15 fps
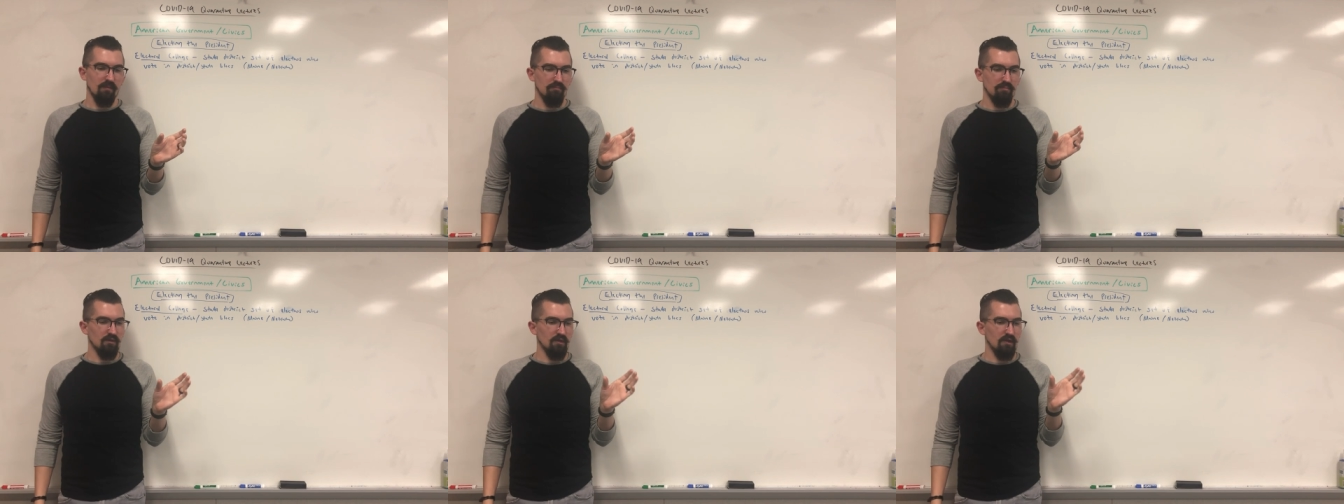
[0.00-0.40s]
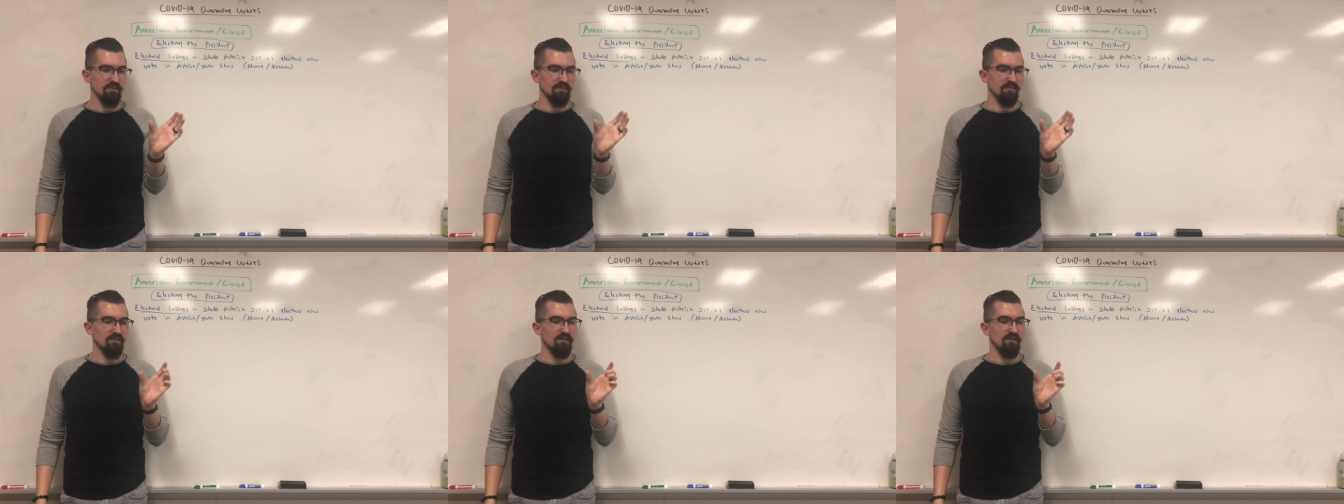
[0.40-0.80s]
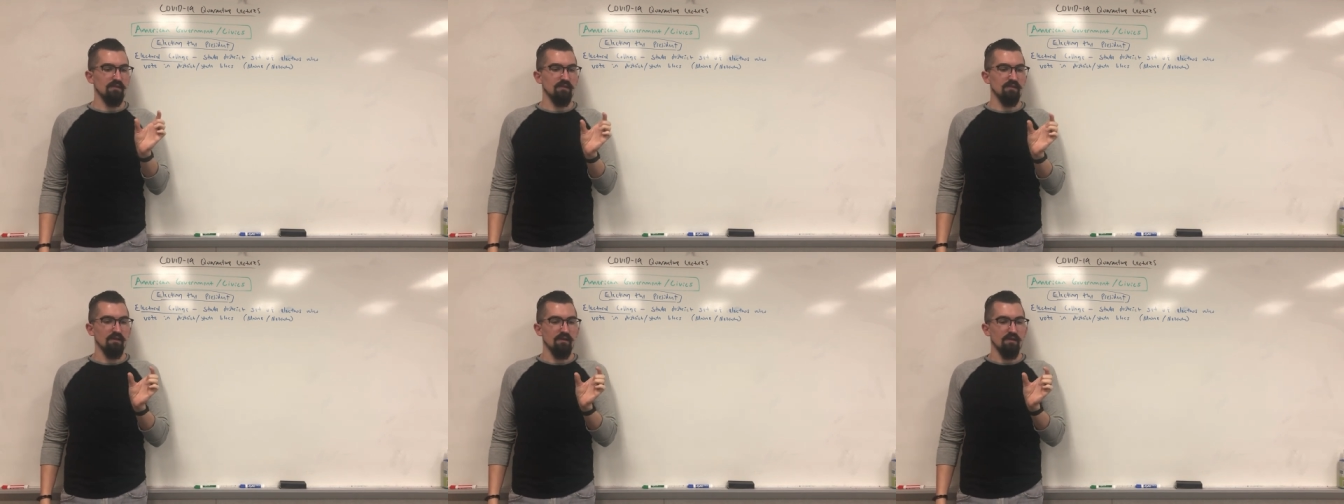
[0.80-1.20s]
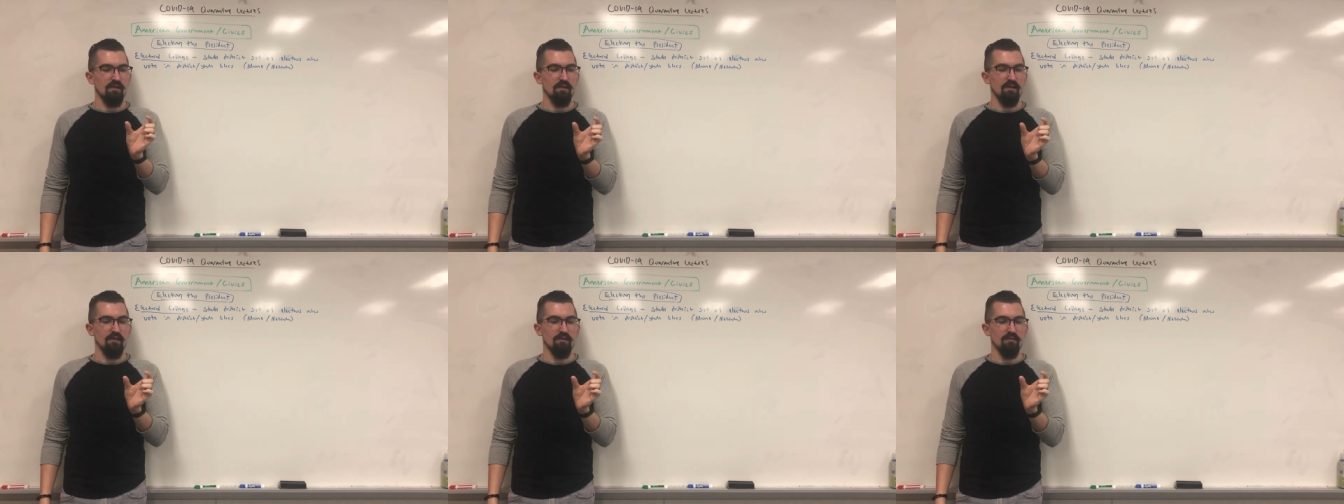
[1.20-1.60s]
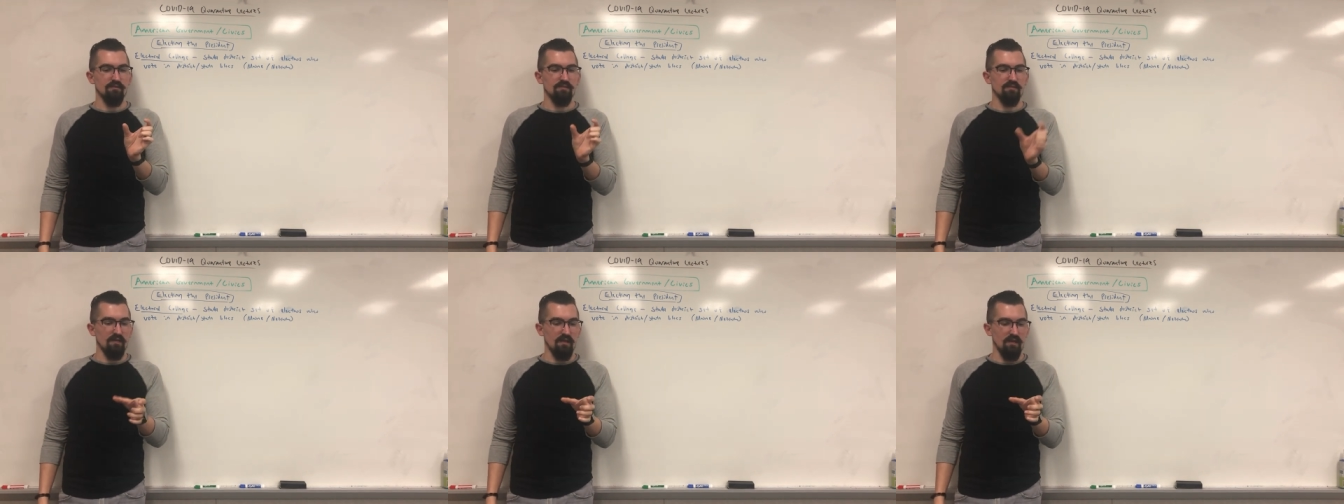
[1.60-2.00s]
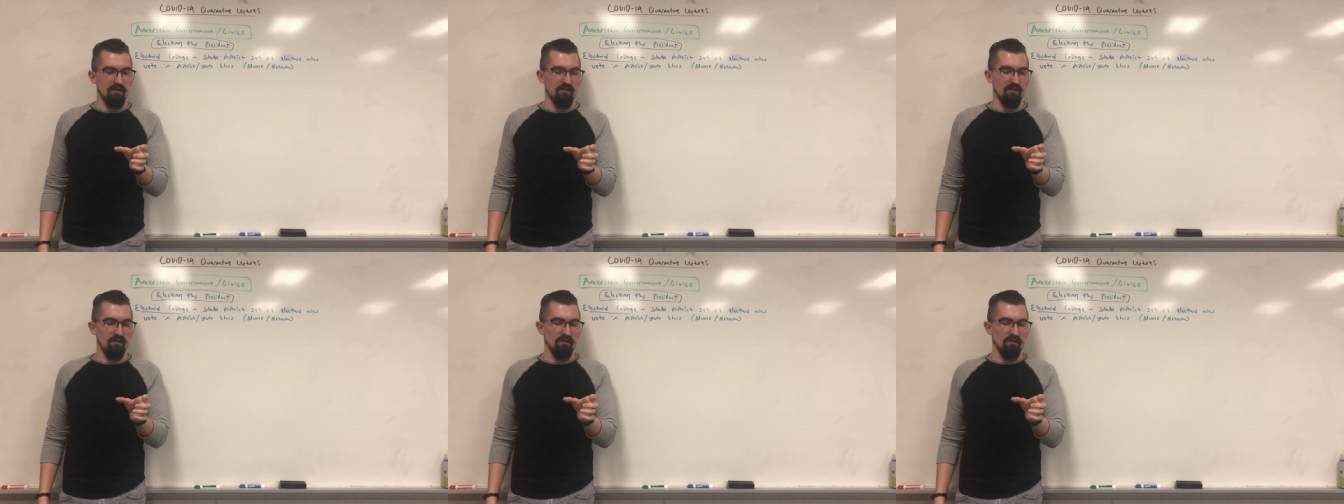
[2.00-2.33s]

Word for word: plus the Senate